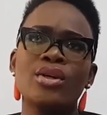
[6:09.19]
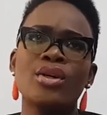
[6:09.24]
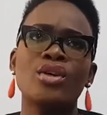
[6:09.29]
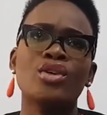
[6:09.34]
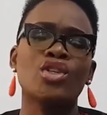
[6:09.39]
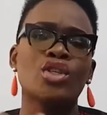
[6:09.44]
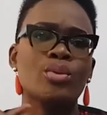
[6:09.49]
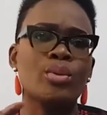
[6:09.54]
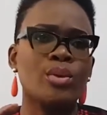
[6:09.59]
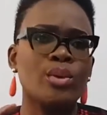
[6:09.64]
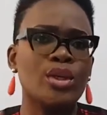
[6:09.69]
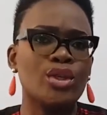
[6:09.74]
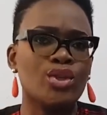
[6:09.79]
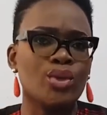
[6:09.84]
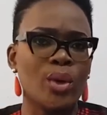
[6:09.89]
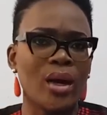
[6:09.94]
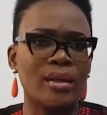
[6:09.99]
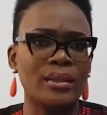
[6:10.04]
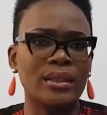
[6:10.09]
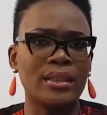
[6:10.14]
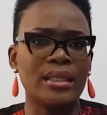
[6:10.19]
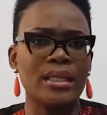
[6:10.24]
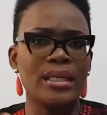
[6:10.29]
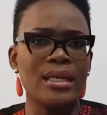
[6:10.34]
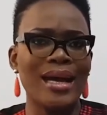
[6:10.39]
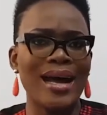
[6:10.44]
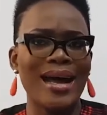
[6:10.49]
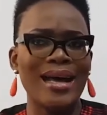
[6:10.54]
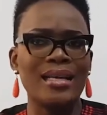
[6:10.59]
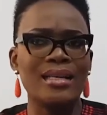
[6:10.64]

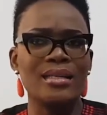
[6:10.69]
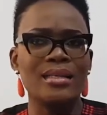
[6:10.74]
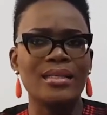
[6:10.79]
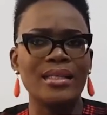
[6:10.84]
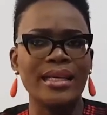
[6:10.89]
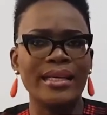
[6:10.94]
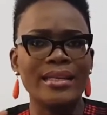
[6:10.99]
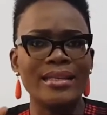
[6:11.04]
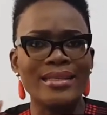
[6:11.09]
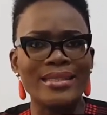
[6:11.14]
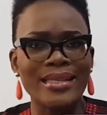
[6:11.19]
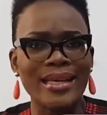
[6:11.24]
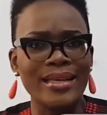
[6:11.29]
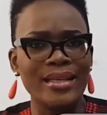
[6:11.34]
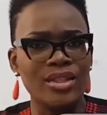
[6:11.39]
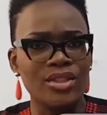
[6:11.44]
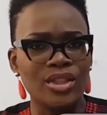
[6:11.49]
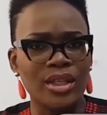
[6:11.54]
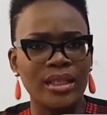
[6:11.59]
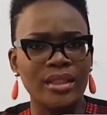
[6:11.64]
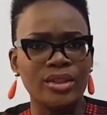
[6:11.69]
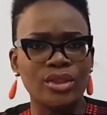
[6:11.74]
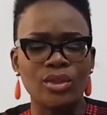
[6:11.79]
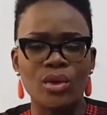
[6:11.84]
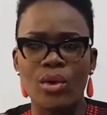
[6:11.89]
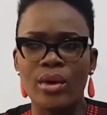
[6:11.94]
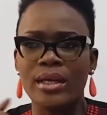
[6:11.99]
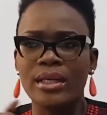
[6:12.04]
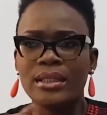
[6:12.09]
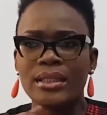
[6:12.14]
spirituality and intelligence
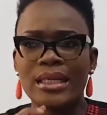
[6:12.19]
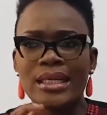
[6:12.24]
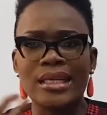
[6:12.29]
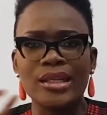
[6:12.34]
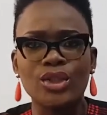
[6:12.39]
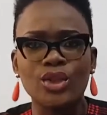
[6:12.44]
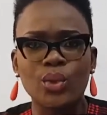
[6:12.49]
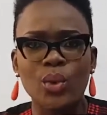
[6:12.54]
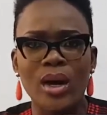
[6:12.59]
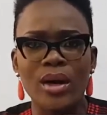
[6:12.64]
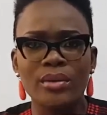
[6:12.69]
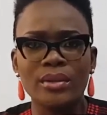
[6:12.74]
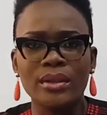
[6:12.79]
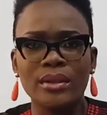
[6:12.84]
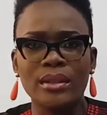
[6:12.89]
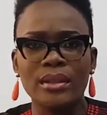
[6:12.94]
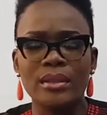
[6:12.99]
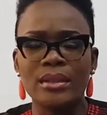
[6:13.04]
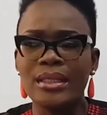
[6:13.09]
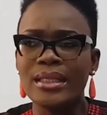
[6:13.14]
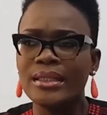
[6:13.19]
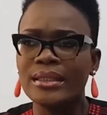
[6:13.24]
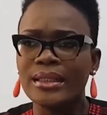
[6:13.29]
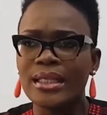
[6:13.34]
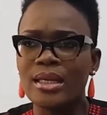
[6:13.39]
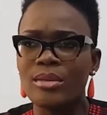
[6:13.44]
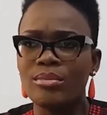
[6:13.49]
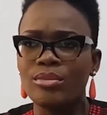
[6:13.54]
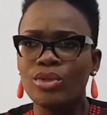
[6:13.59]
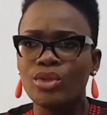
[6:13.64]
or
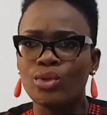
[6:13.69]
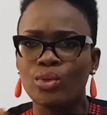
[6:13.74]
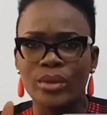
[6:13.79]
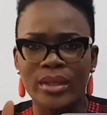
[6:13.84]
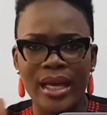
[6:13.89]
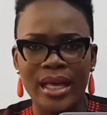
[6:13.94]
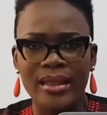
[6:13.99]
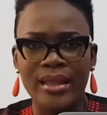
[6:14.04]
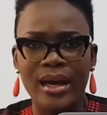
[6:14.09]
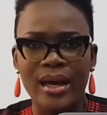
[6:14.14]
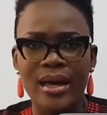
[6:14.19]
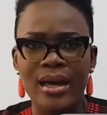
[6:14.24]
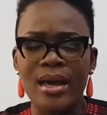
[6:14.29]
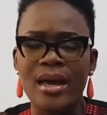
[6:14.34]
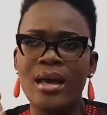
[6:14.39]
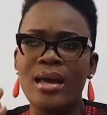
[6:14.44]
intellectualism together?